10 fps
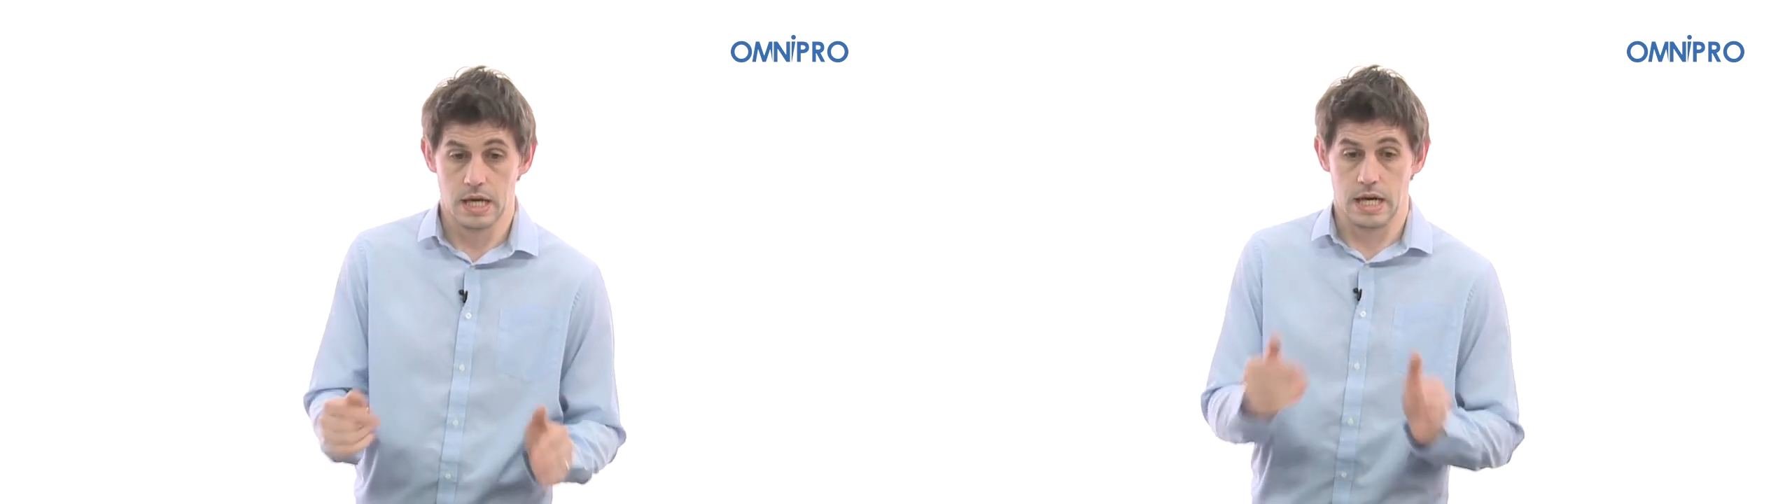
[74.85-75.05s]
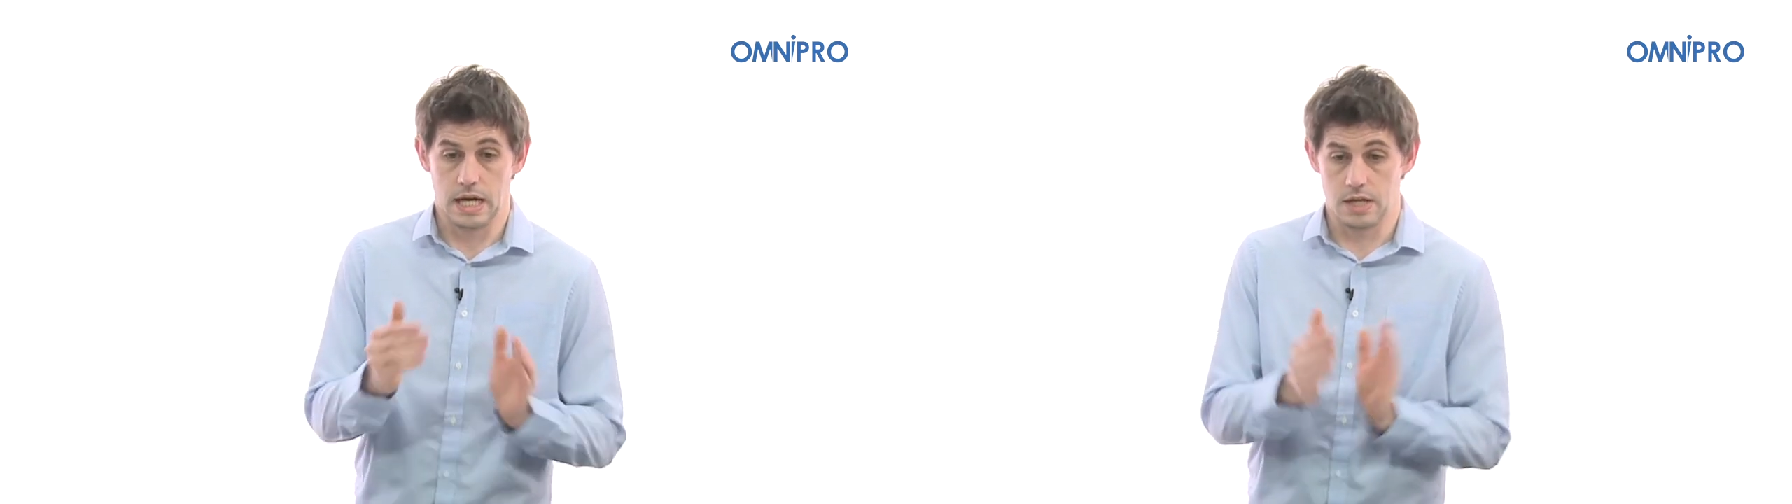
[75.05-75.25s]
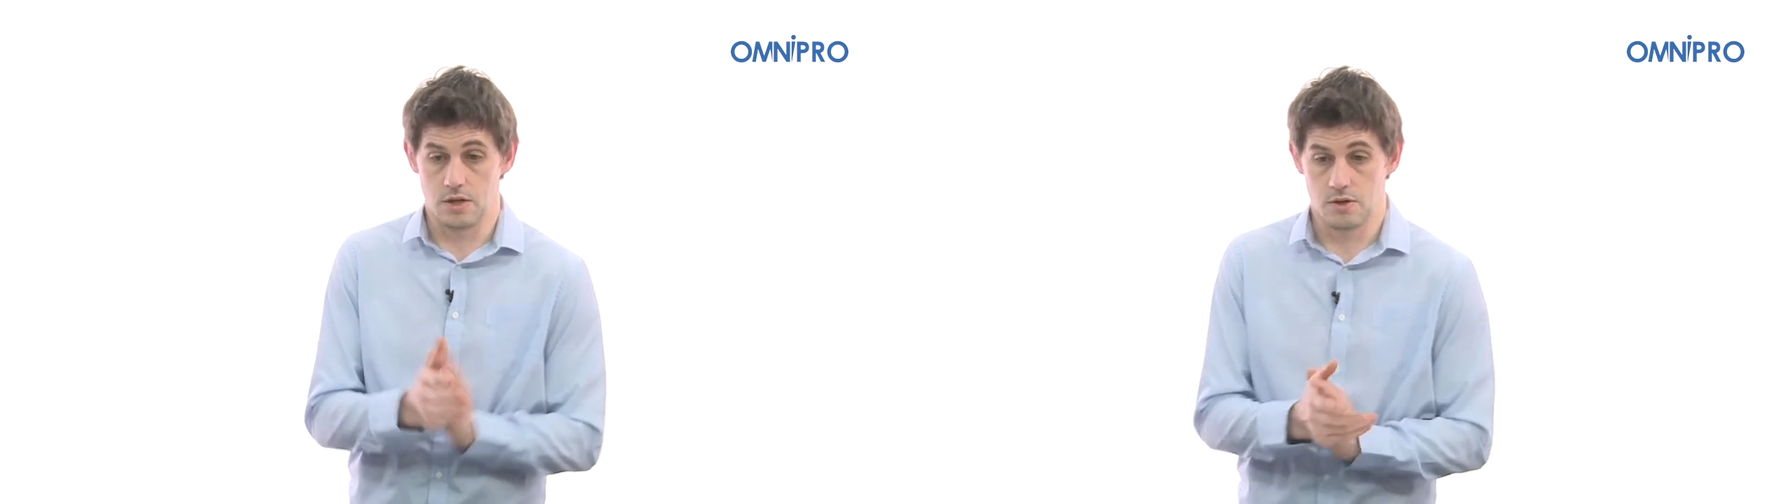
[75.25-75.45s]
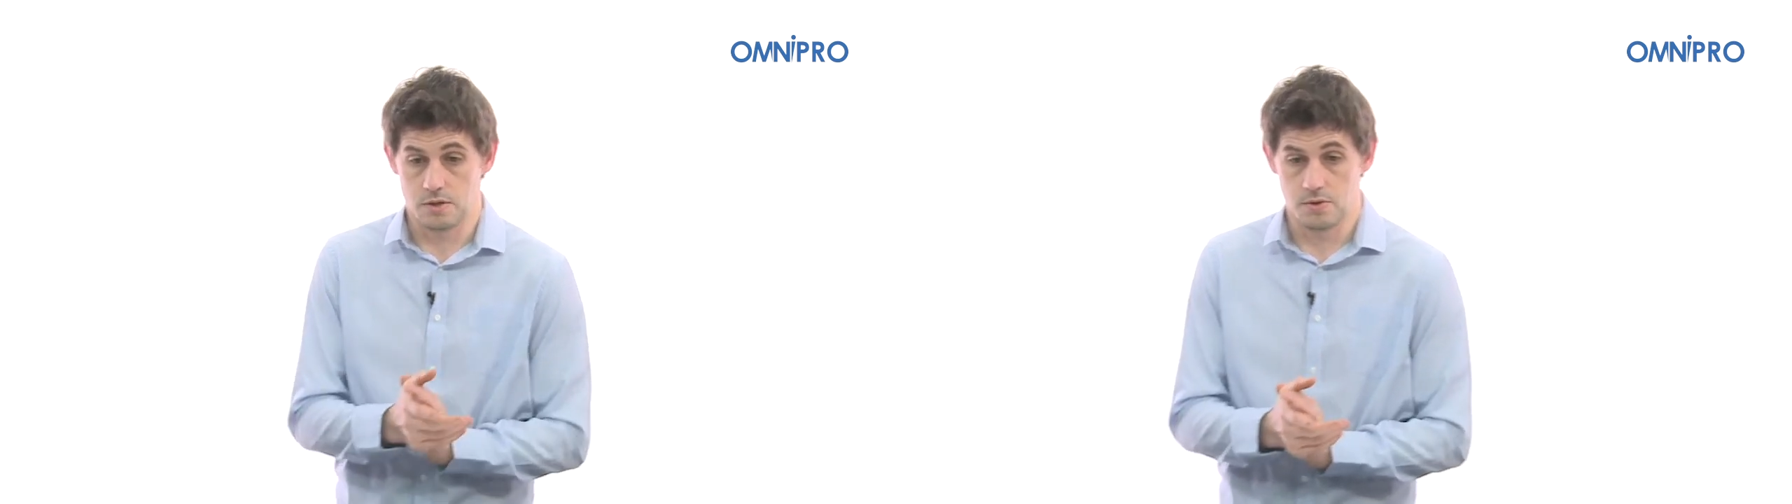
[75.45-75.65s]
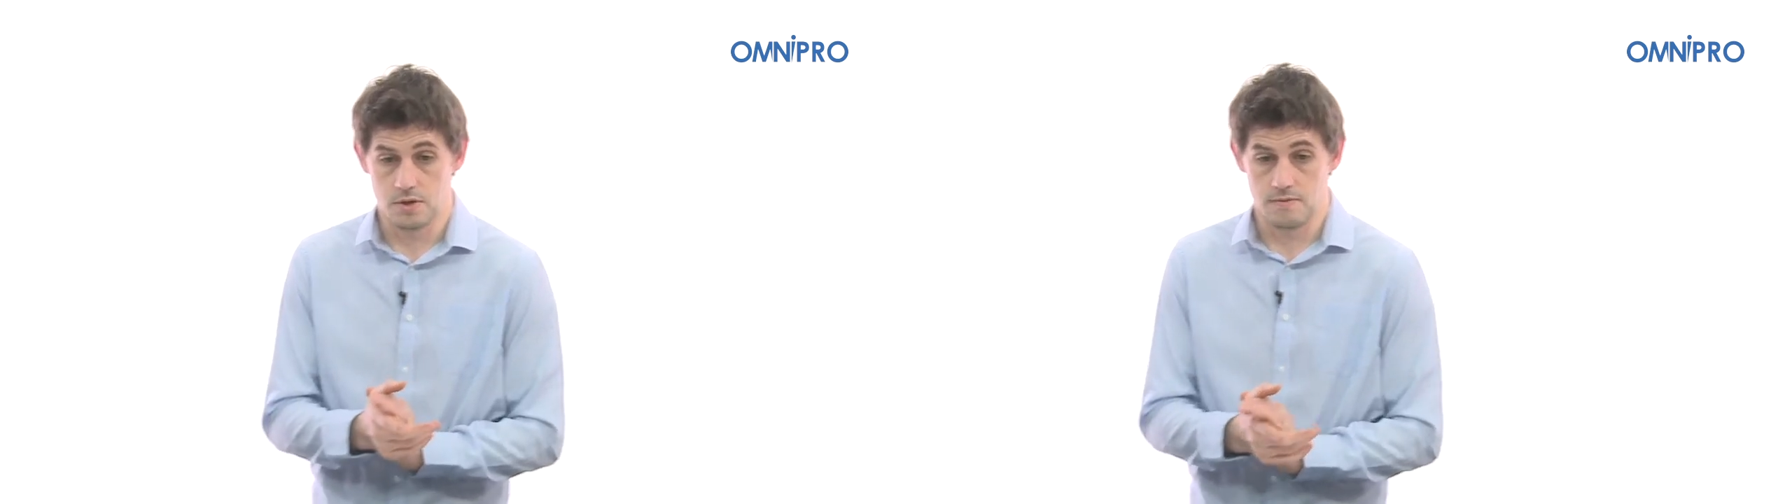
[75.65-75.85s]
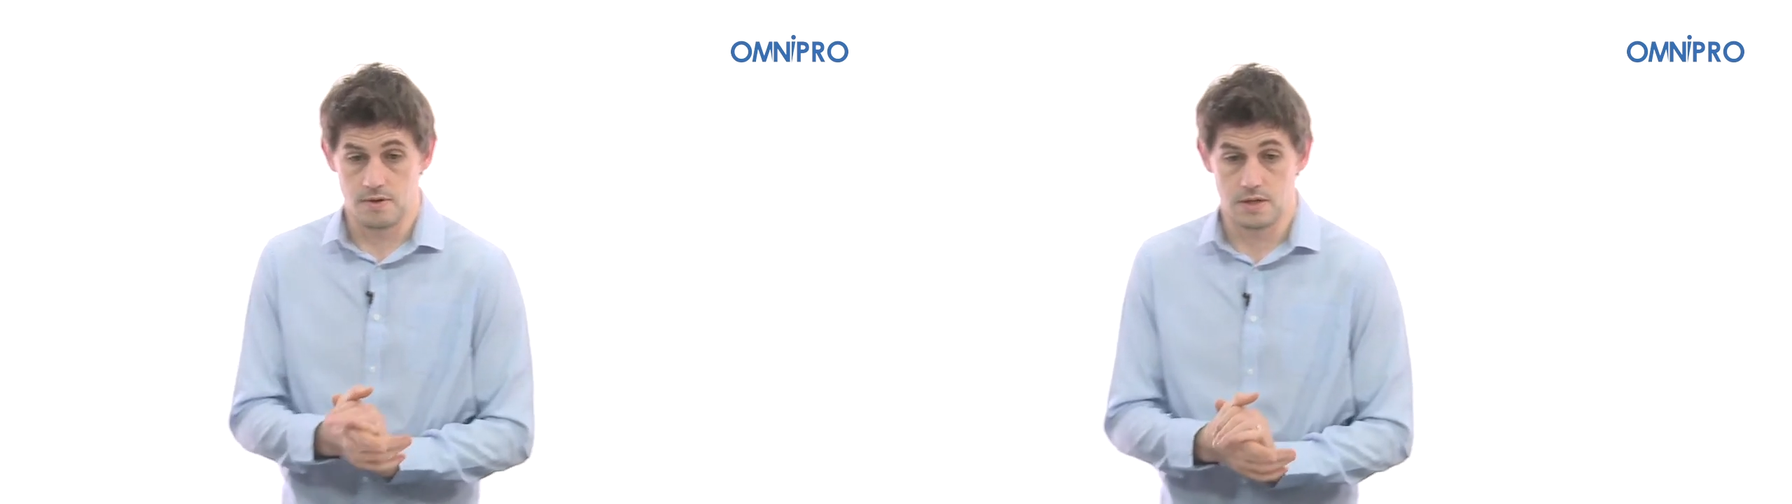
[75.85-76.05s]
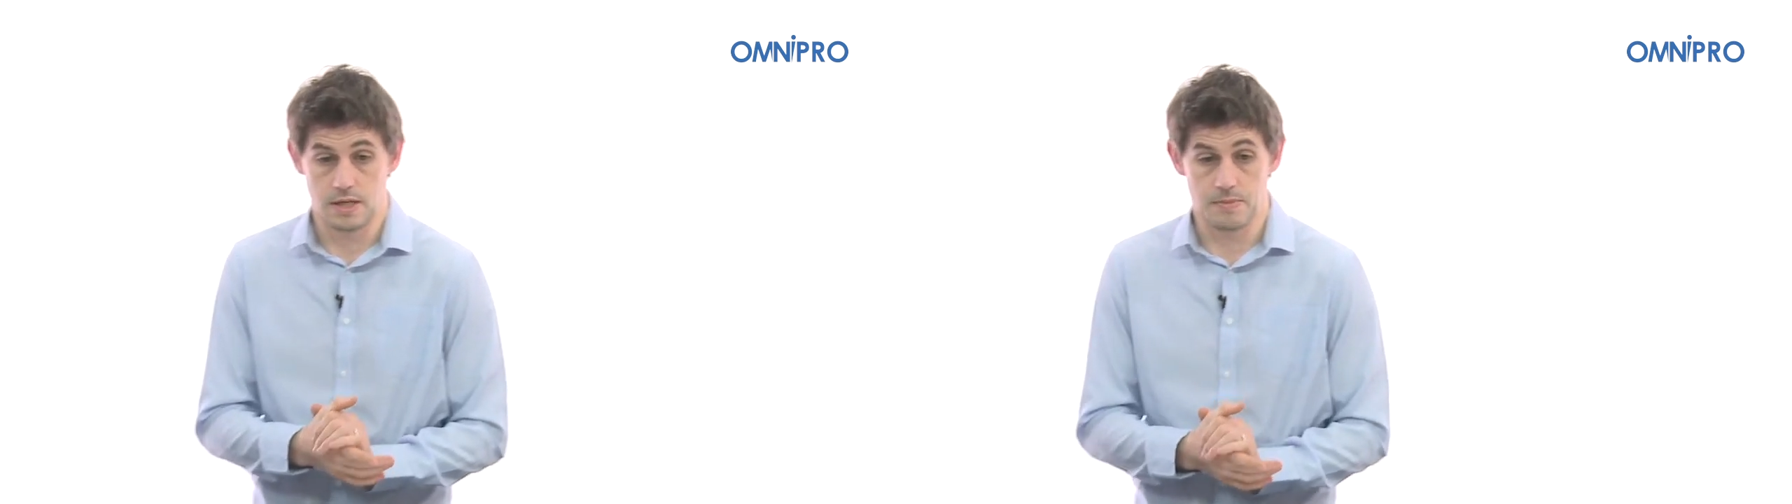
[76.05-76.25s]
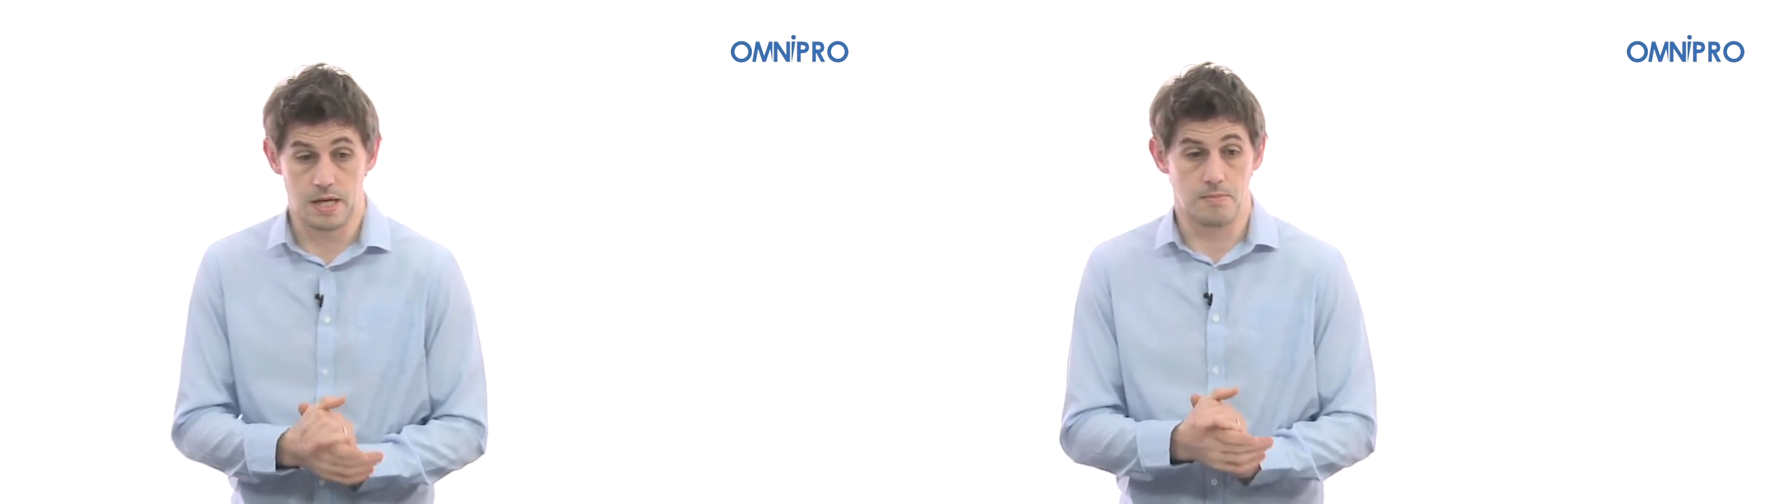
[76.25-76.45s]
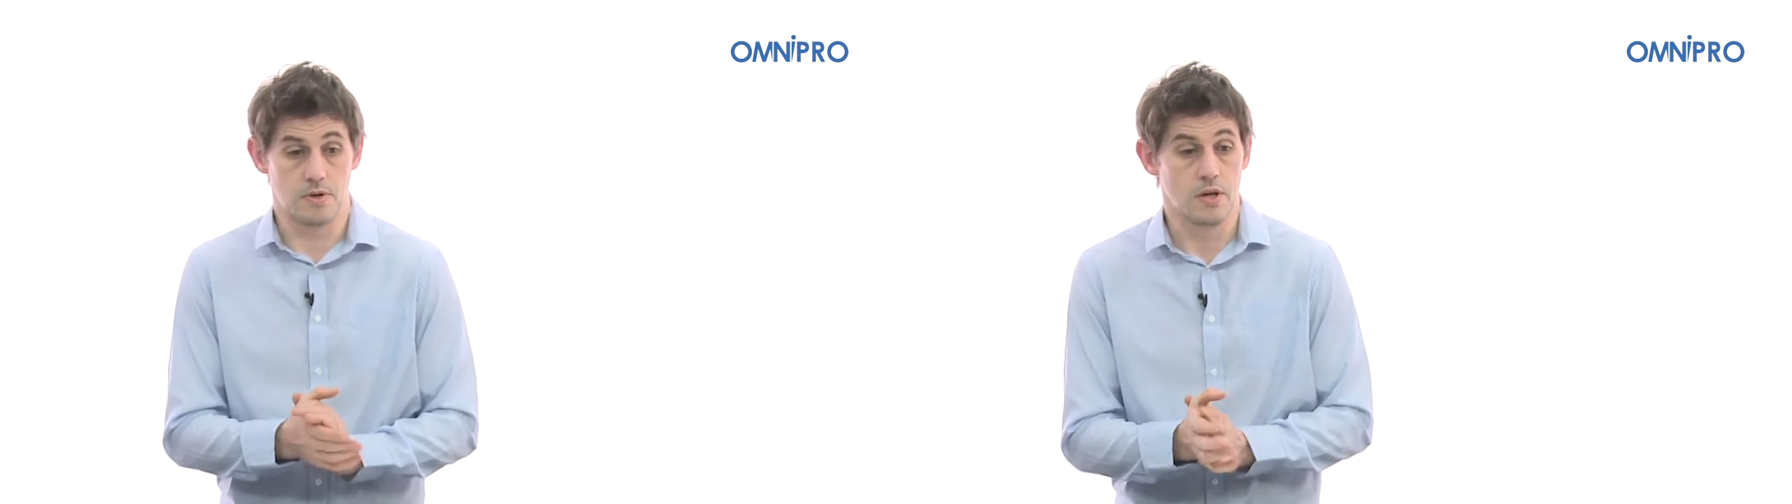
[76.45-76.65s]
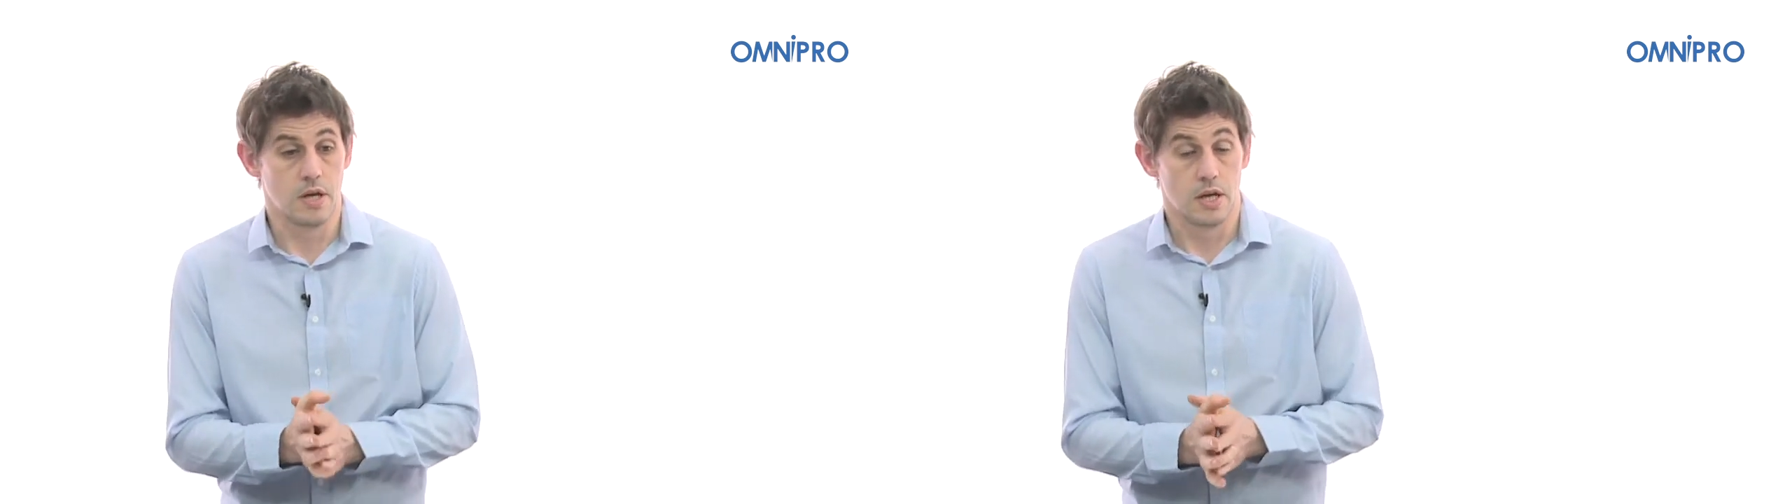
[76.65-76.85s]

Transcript: and you dispose of it in September,